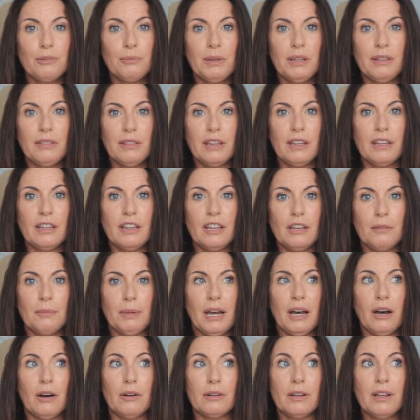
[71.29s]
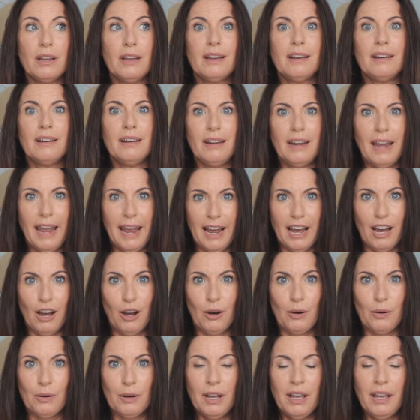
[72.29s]
be thinking about
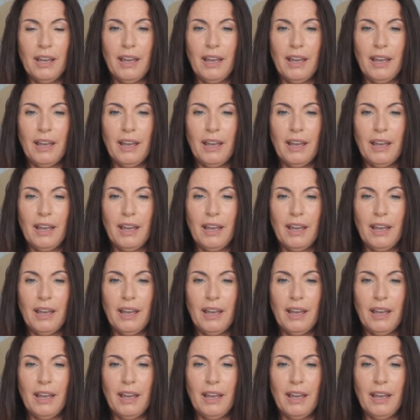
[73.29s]
now